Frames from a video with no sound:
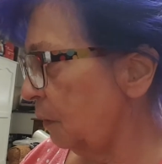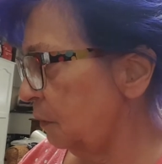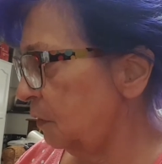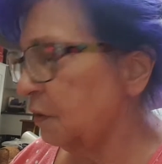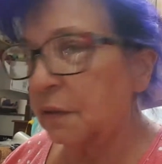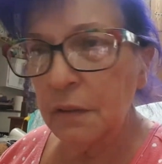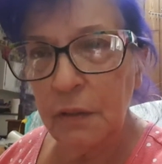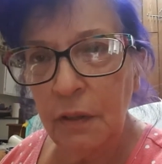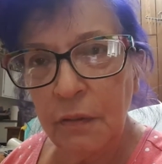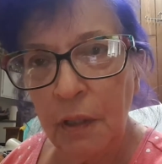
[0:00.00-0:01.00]
just,
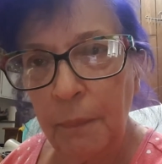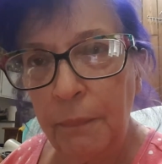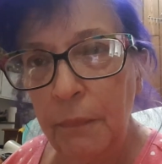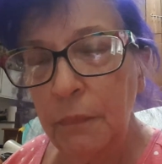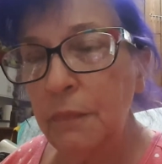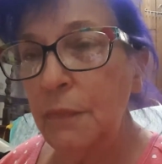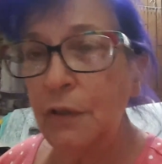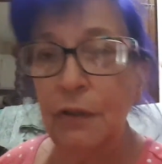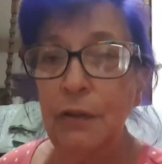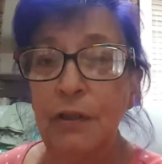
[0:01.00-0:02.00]
you know, the
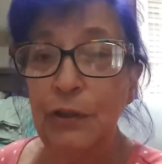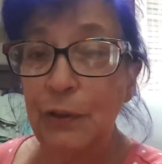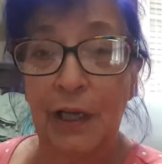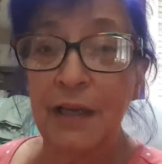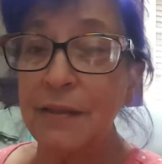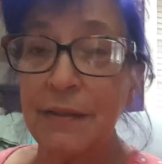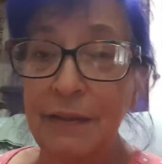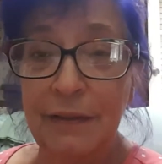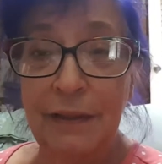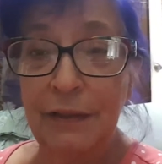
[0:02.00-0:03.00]
you guys,
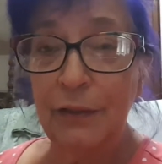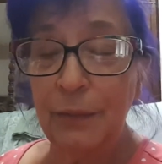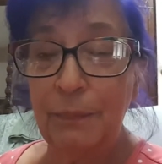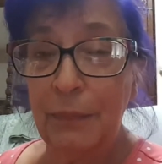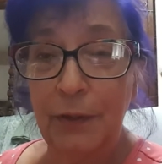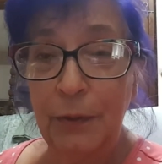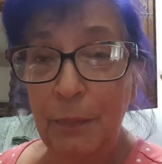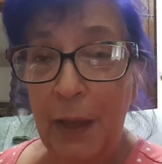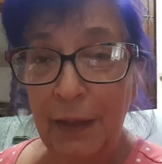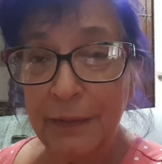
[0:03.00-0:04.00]
your
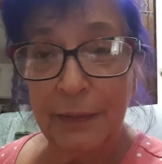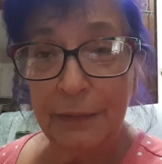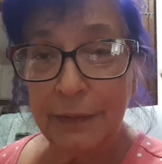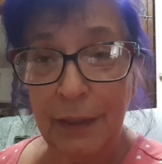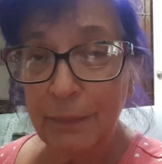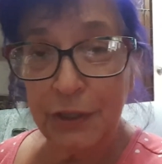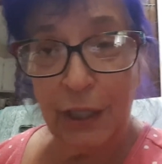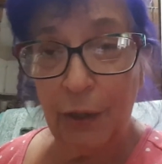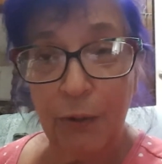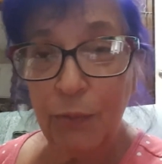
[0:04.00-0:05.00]
bathtub
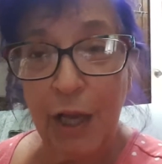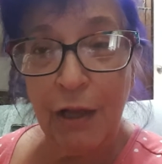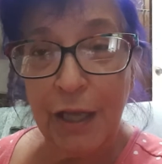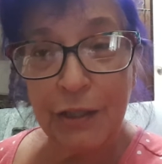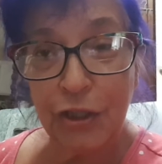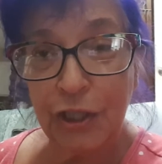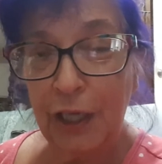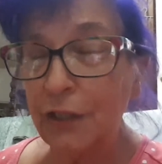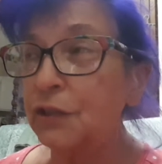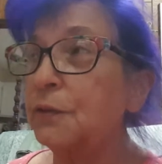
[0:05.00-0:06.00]
shower rail has
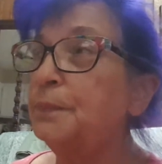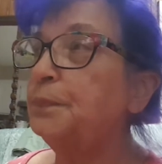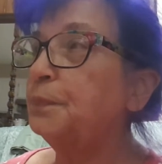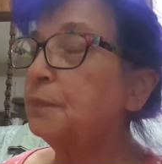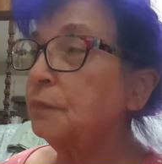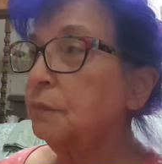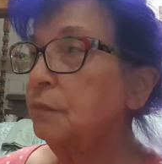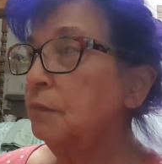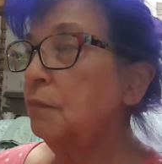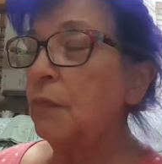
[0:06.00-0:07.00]
changed.
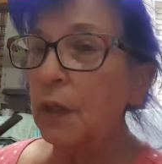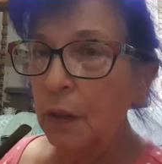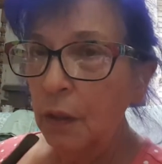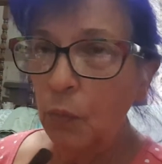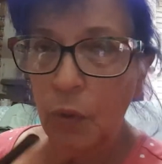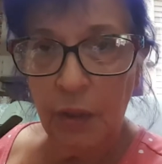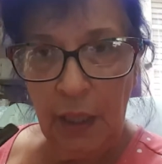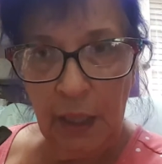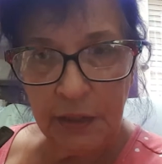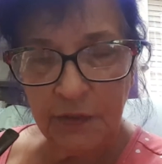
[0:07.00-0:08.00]
Well, it
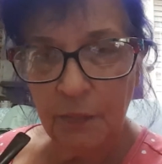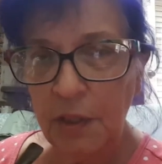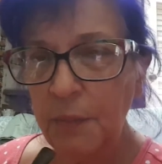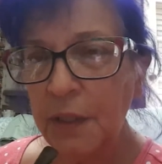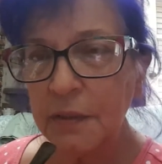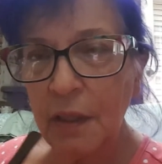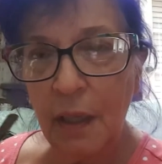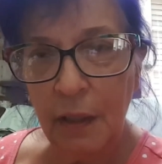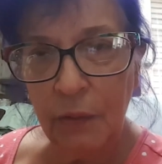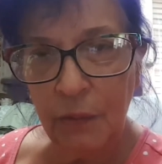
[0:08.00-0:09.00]
has for me because
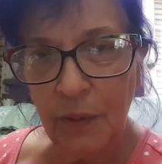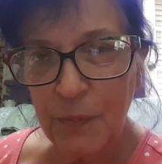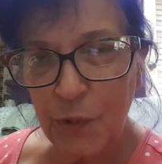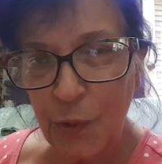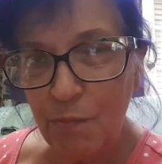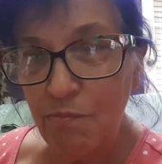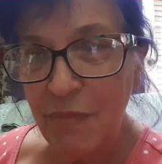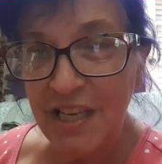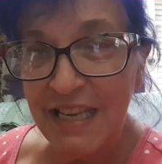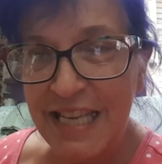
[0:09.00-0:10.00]
I grew up so
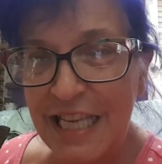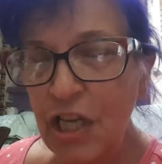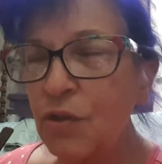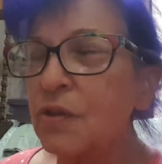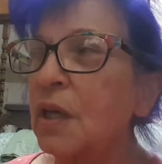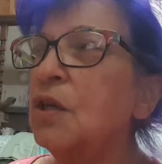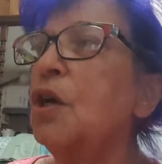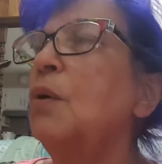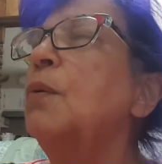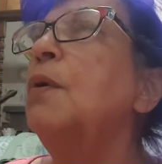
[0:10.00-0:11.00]
many years
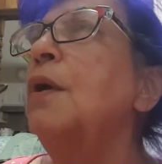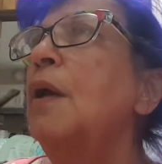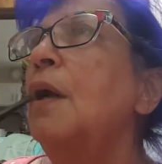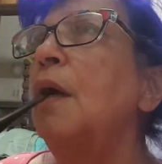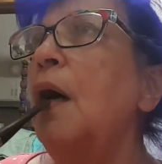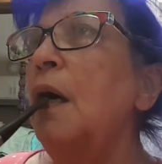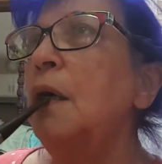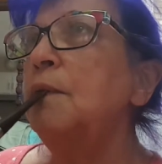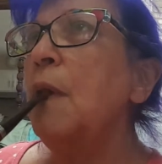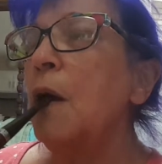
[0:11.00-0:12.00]
ago.
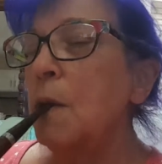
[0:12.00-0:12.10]
I